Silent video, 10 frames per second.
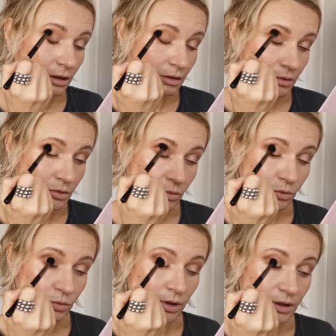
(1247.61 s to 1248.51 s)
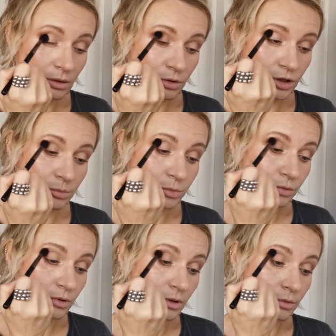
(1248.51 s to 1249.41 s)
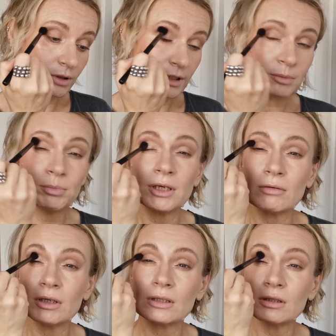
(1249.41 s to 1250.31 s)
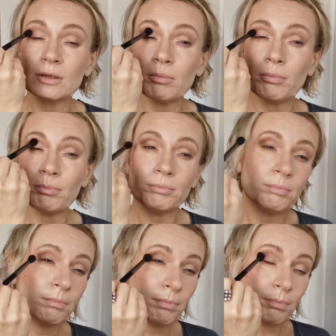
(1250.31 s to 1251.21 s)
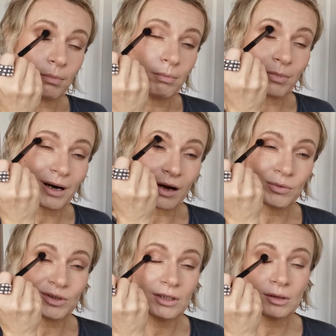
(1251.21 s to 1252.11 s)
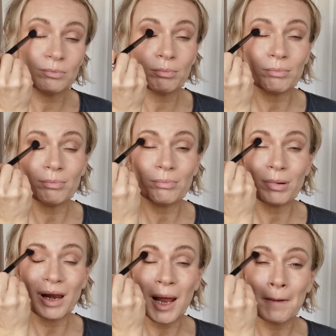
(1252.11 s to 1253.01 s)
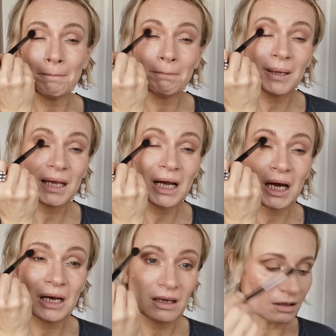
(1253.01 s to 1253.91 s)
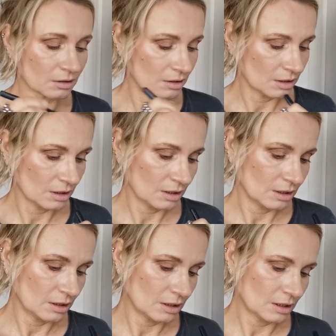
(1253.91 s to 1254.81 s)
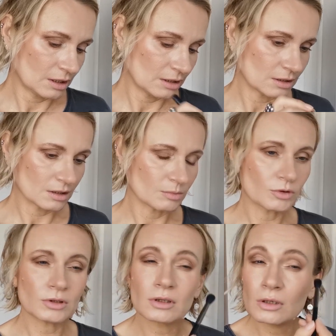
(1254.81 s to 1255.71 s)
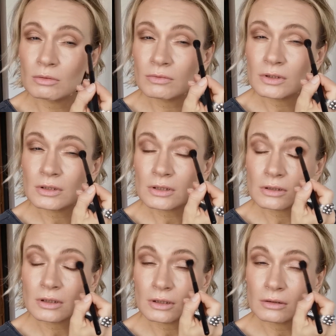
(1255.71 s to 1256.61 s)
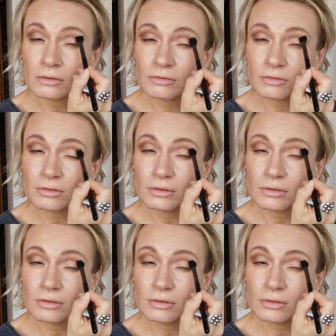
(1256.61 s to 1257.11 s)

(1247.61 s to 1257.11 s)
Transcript: Those two together which I put, there was the Spirit, the brownie plummy color, and I'm gonna go with this kind of